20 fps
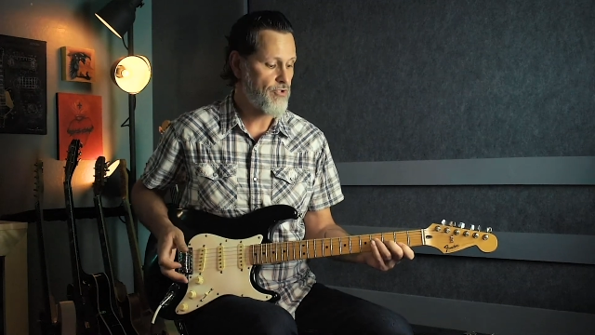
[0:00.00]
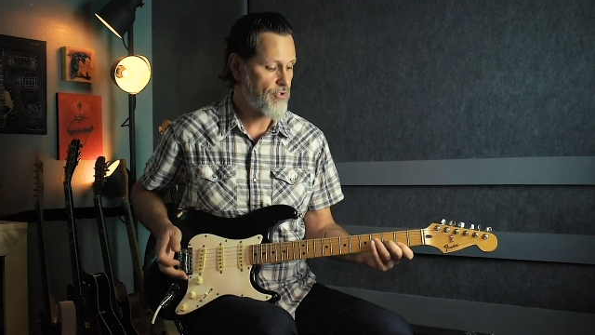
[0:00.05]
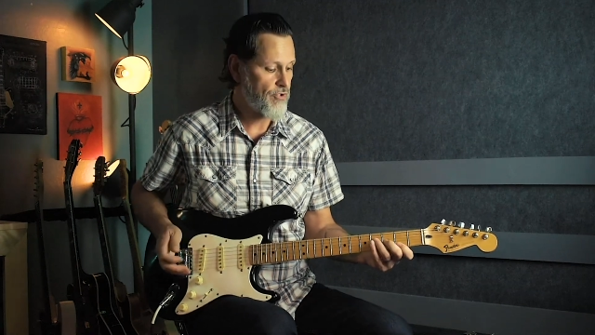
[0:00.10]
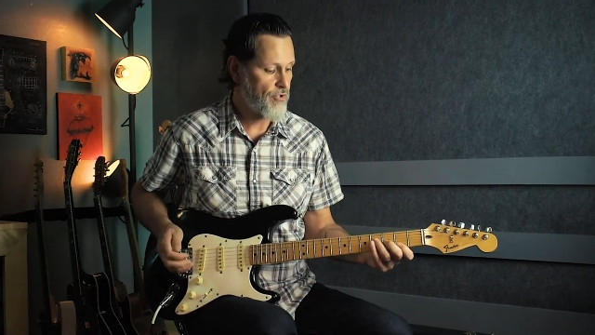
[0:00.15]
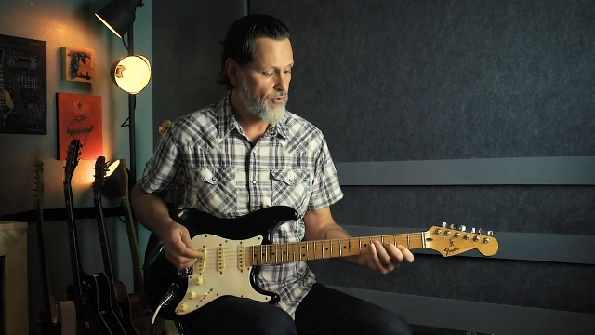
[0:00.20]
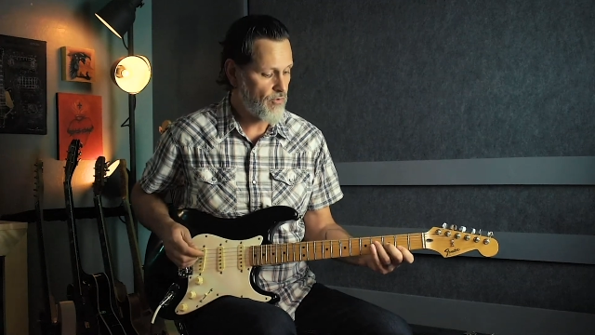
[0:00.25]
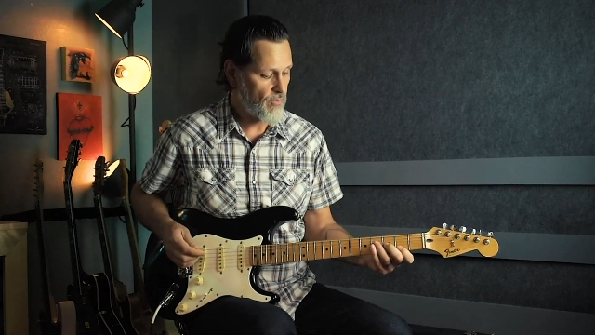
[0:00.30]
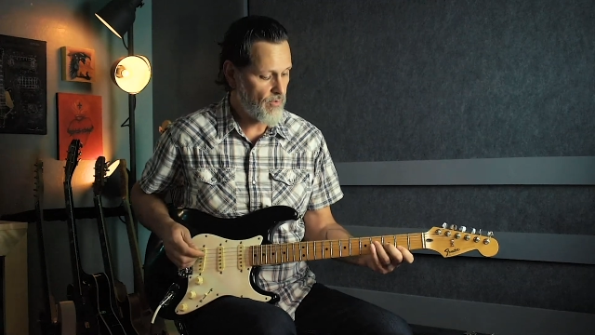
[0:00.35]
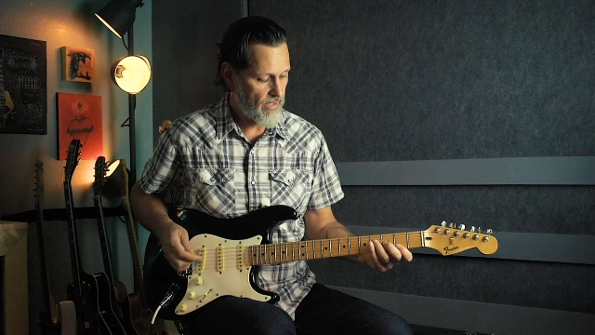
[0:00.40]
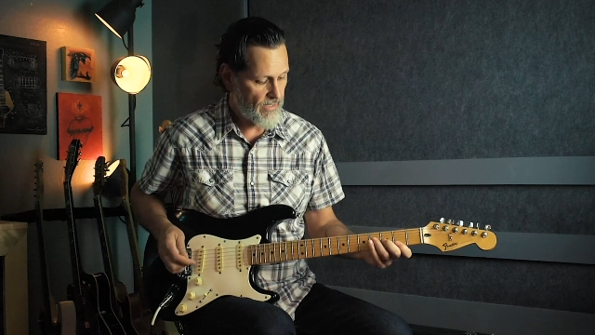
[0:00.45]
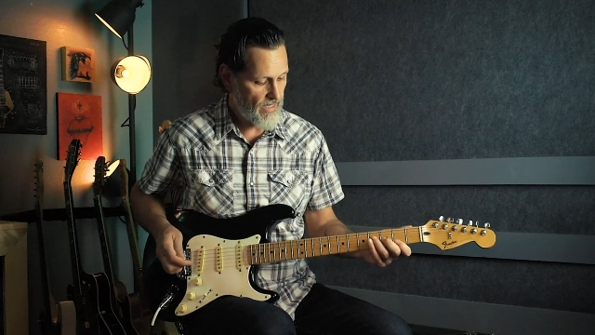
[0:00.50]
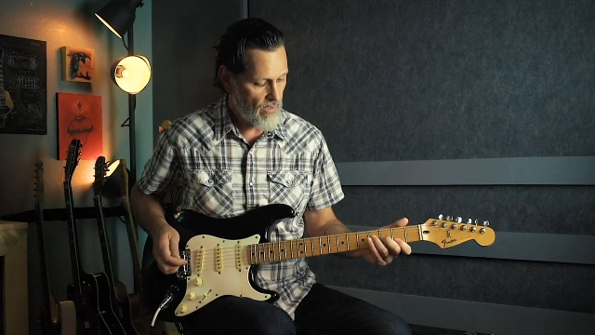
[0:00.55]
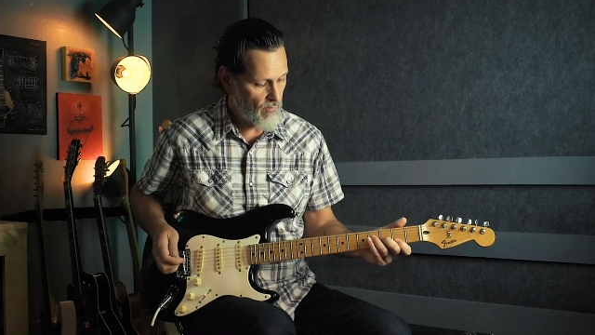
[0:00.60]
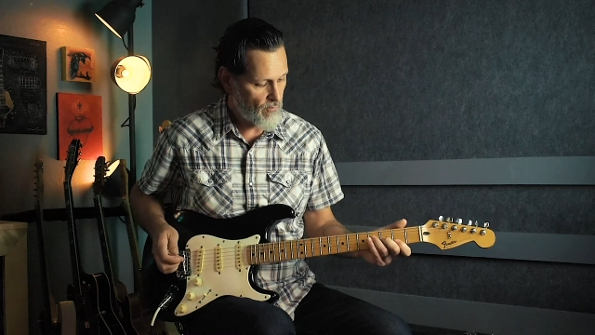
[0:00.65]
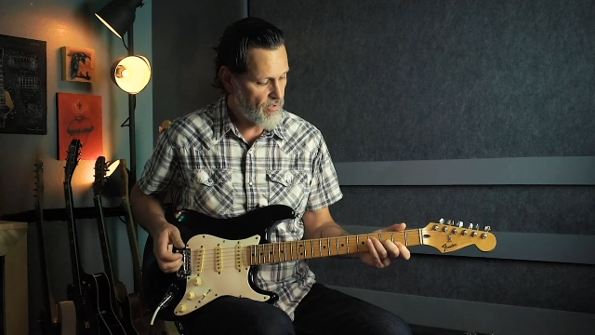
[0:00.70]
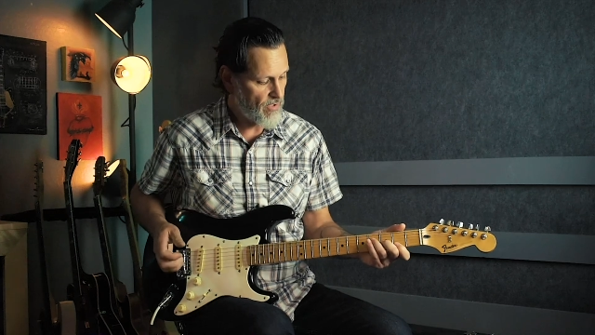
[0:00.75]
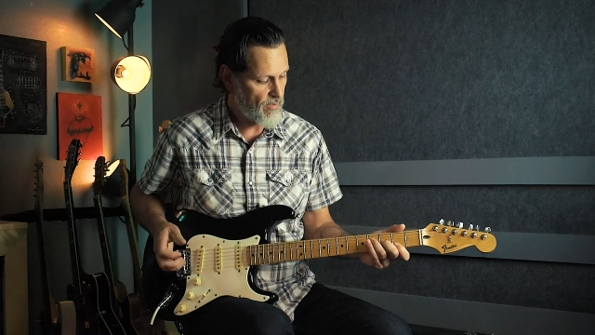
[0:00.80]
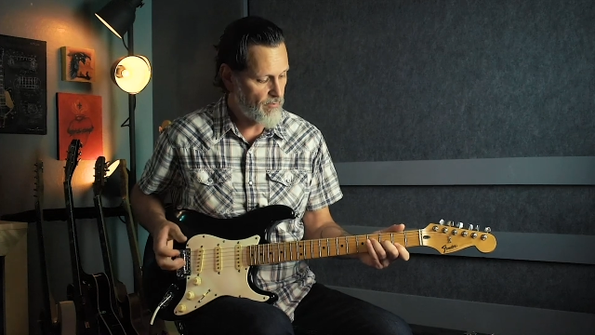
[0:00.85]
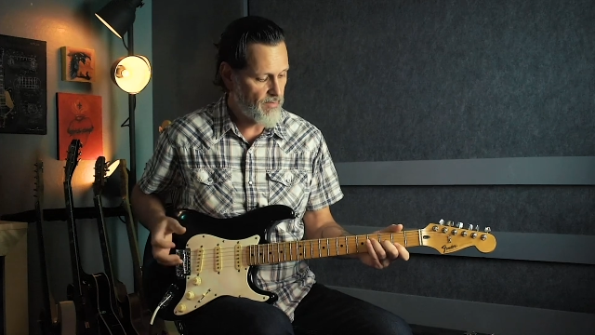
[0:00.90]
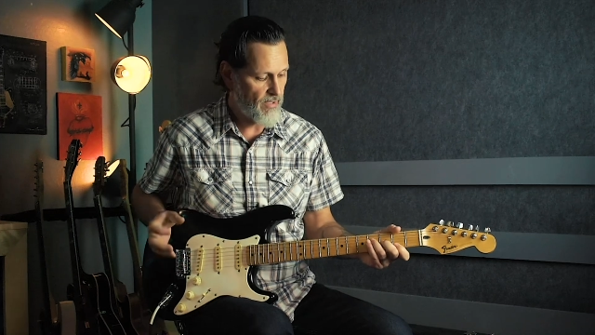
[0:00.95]
2, and then
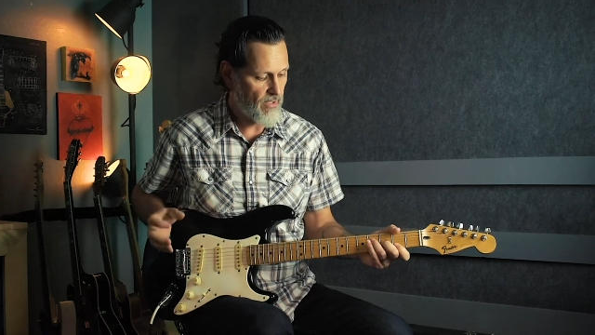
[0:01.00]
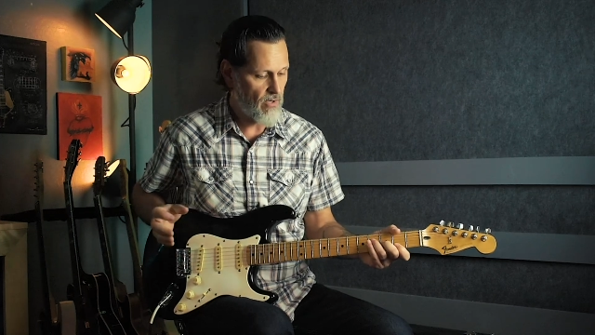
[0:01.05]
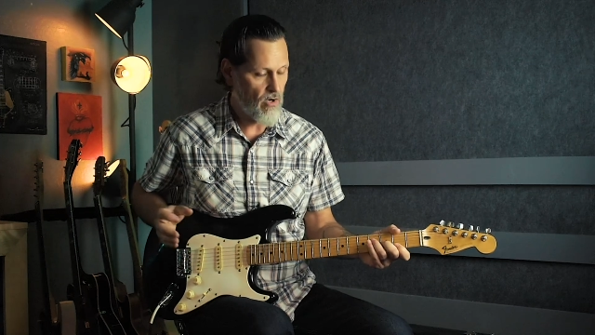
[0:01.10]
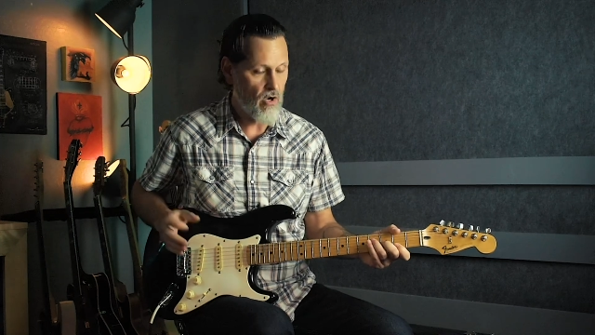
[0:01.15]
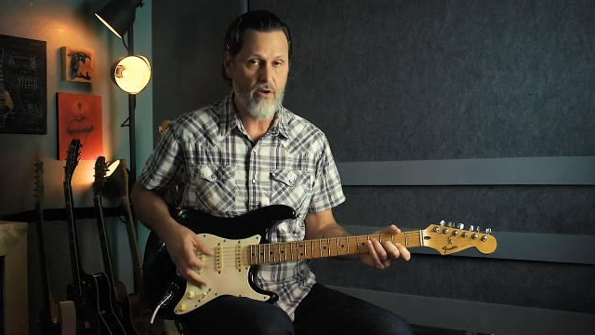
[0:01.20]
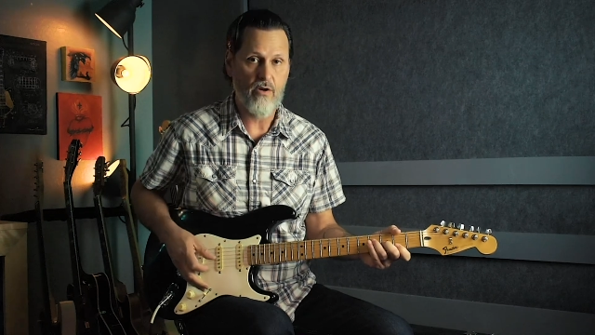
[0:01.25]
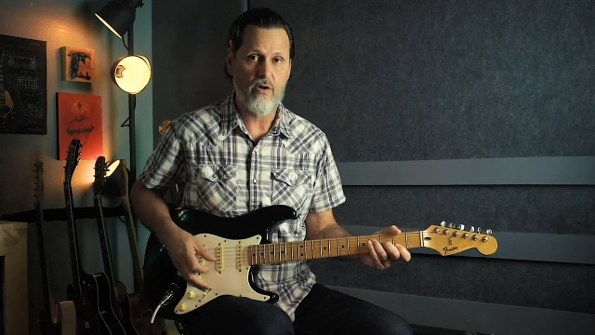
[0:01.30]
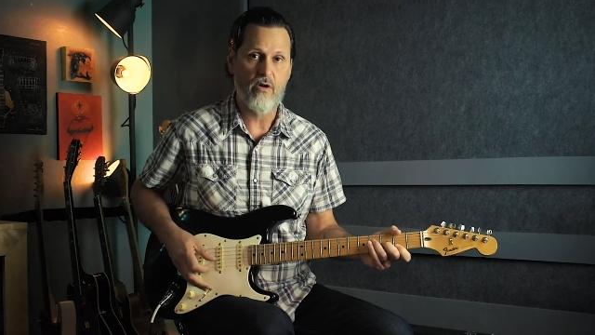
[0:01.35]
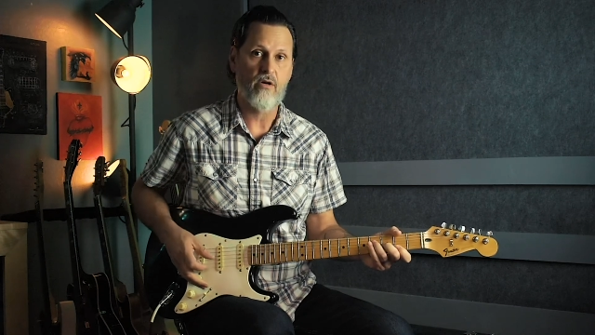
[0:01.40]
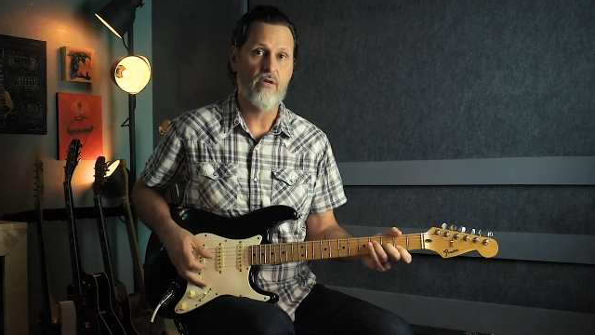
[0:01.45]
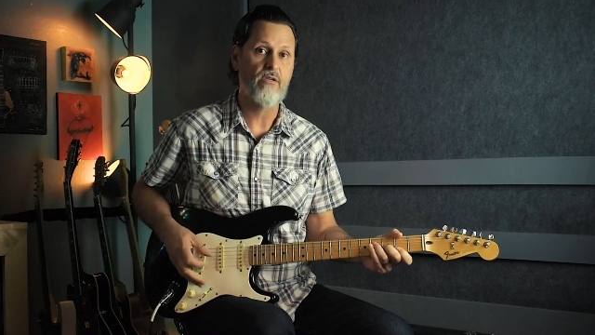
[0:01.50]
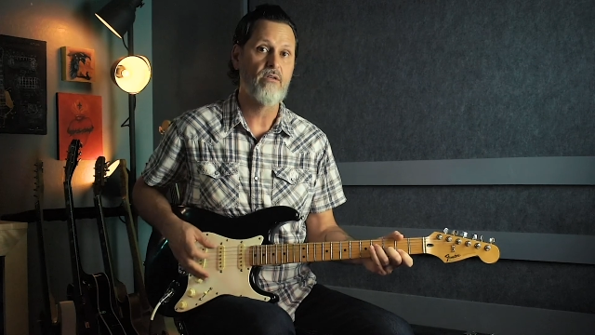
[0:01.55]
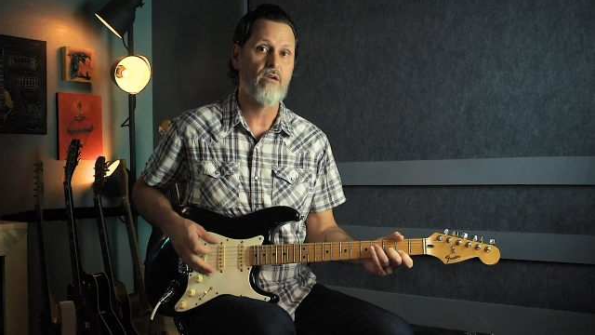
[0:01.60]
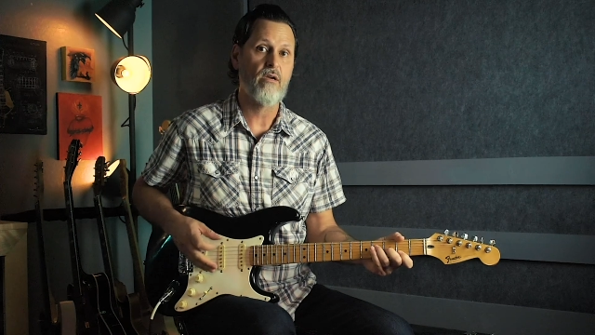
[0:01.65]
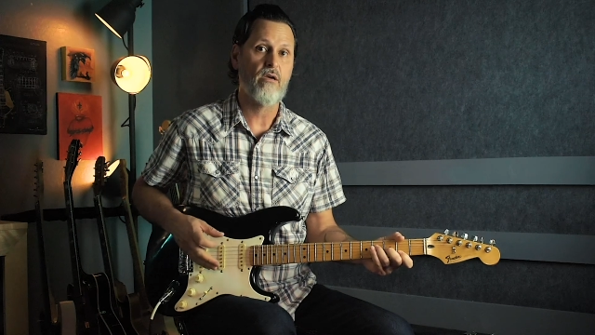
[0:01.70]
we're going to be on our